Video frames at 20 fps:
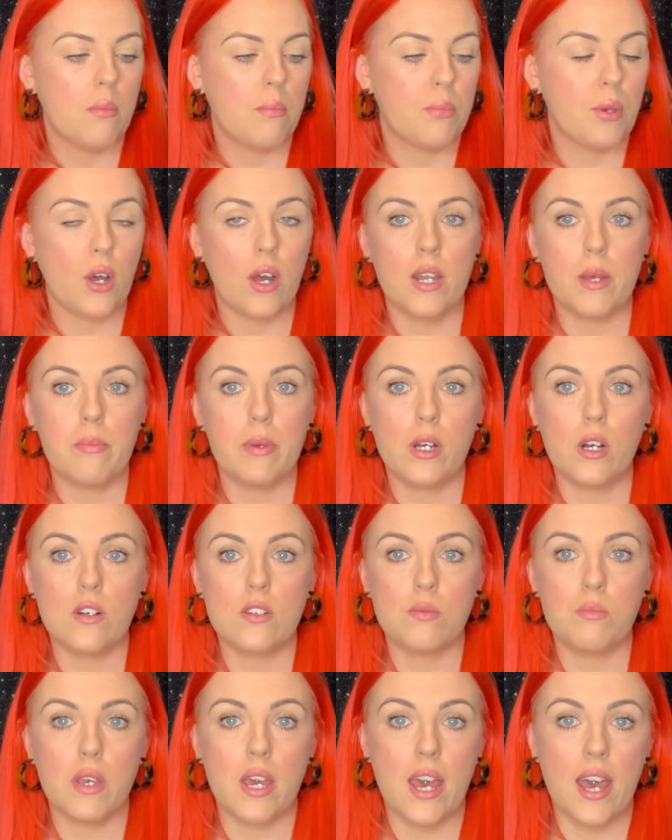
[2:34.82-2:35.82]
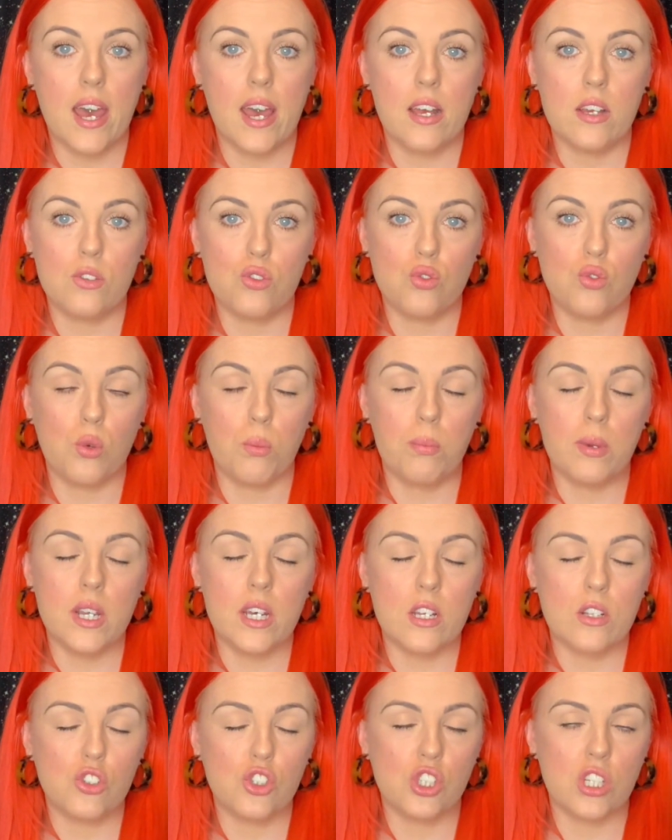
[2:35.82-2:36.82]
purely because my hair is so
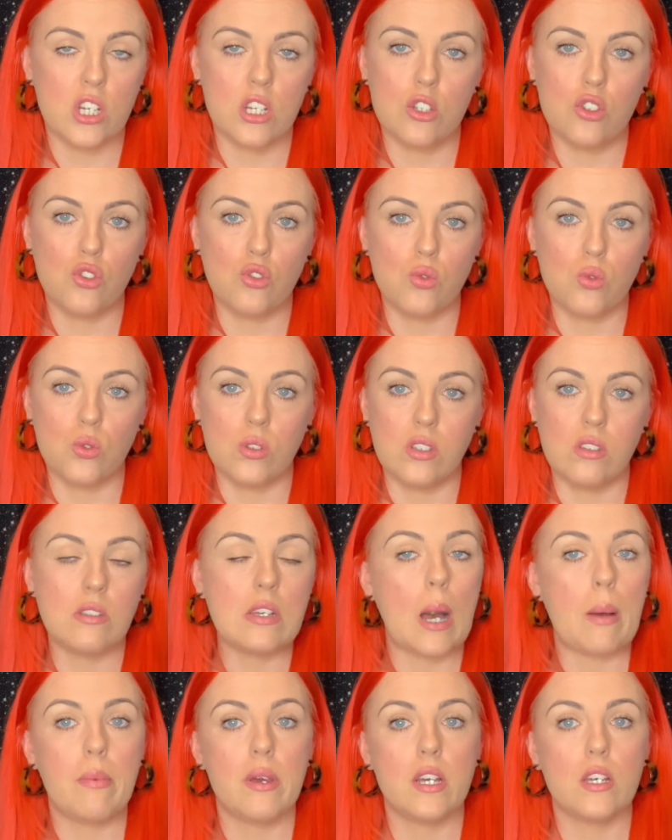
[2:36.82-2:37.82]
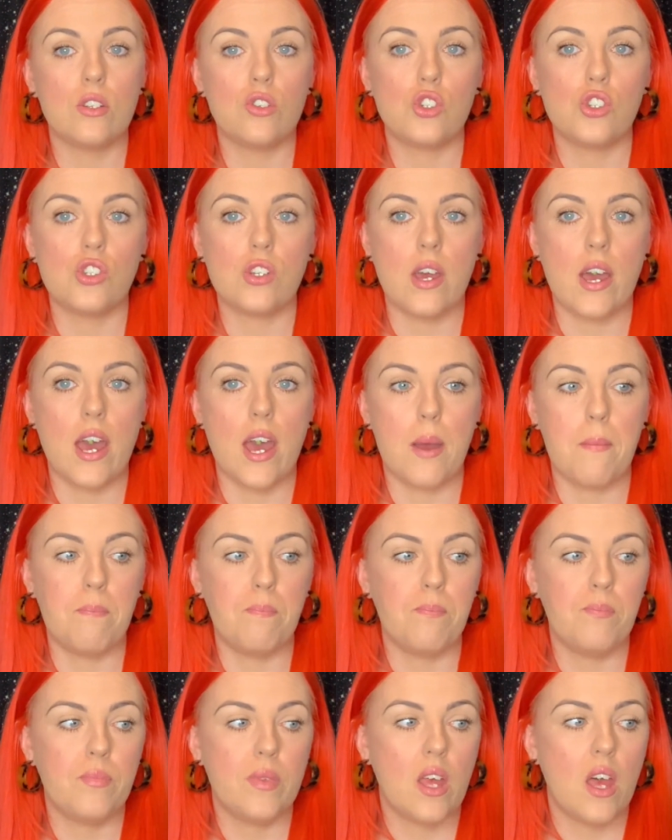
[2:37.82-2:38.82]
bleached, it's so damaged,
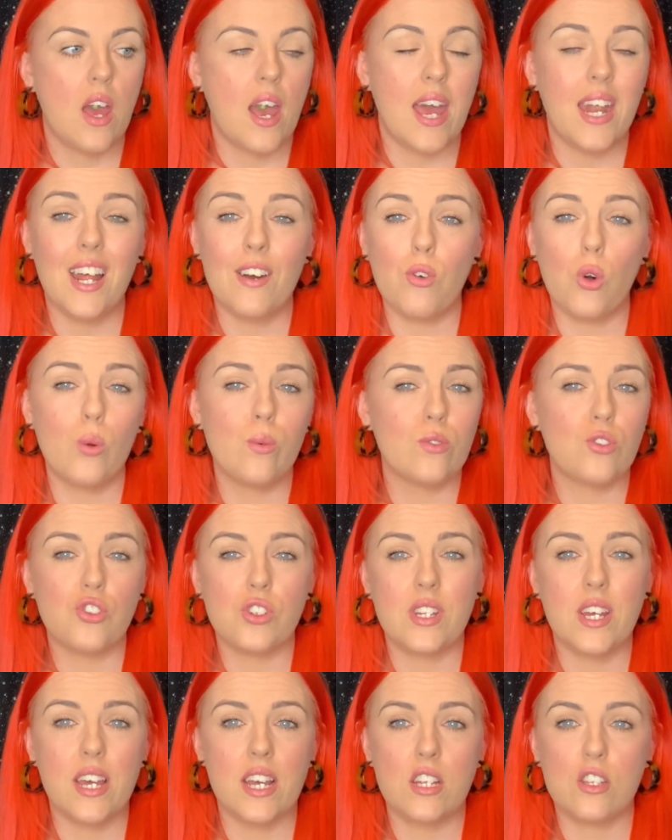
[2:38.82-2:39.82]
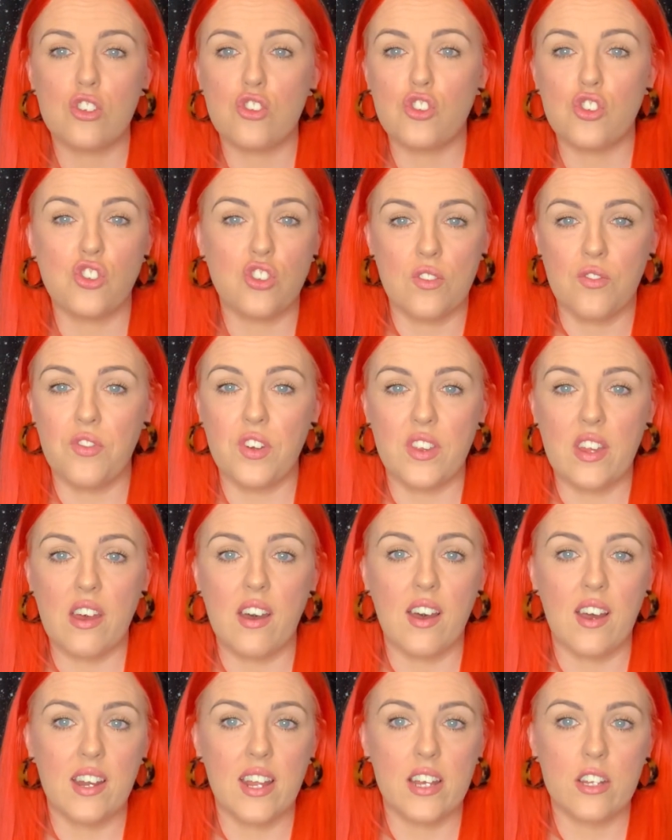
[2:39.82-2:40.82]
and I've always done it. It's just something that
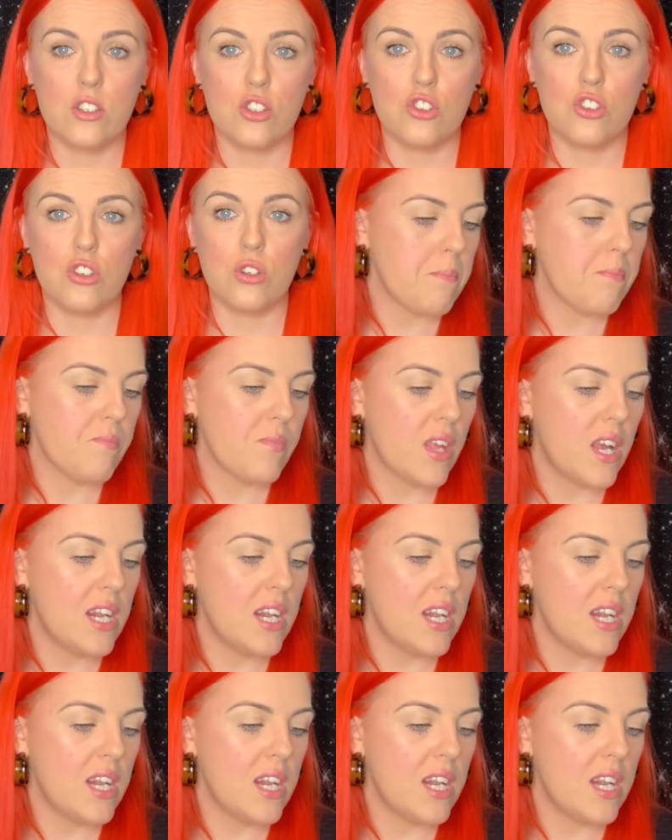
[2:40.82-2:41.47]
I like to do.